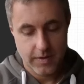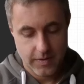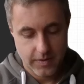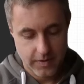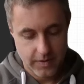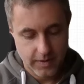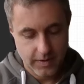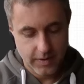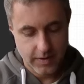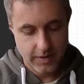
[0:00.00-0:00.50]

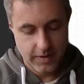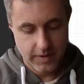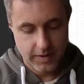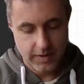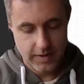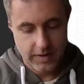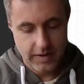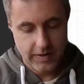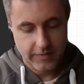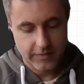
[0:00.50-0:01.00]
the
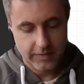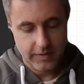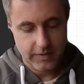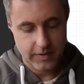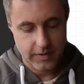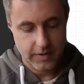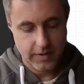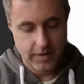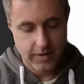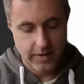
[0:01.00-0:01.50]

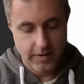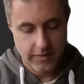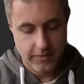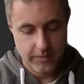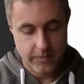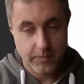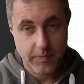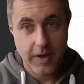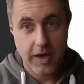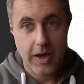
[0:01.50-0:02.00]
level of
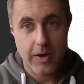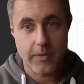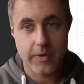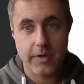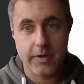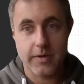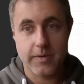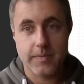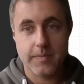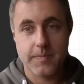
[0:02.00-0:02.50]
power.